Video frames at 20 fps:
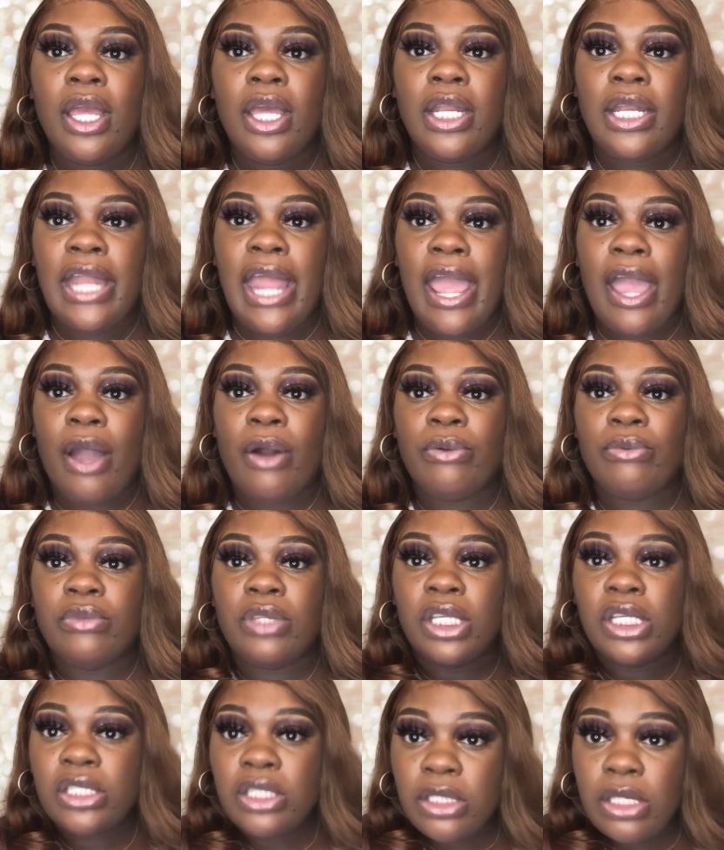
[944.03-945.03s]
Now,
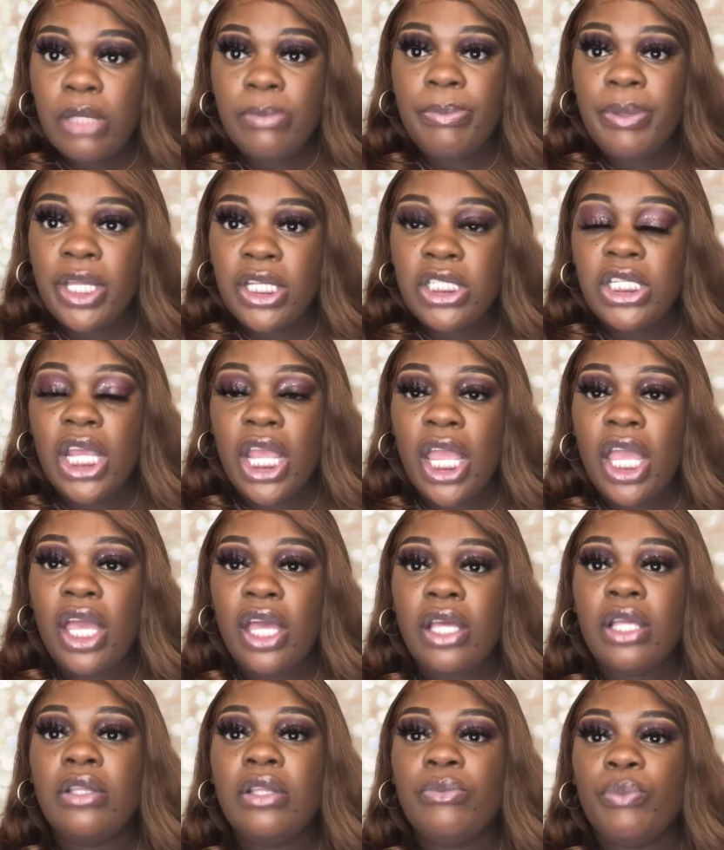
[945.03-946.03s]
this bitch here,
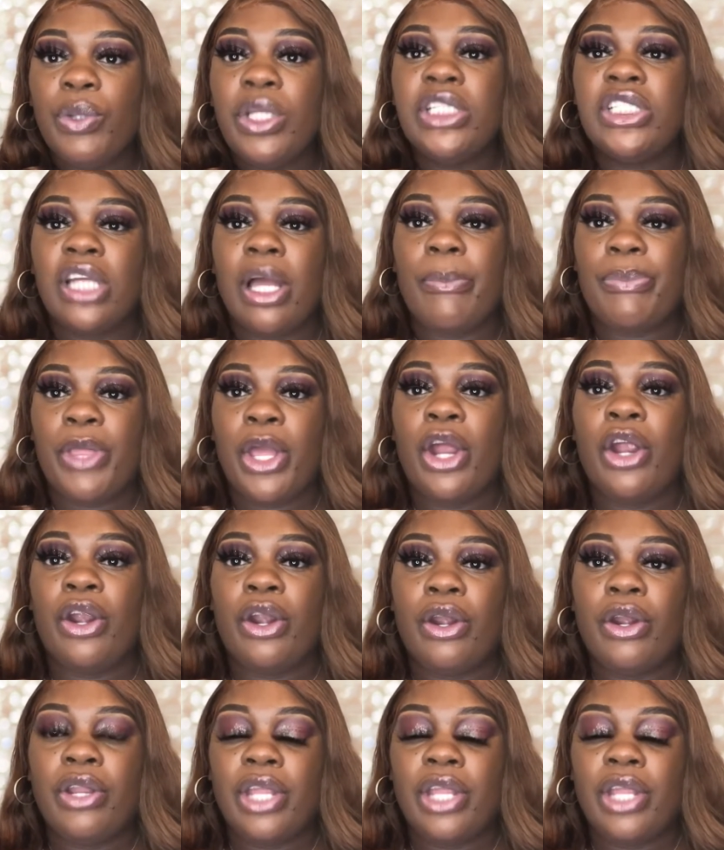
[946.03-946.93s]
we jumped her.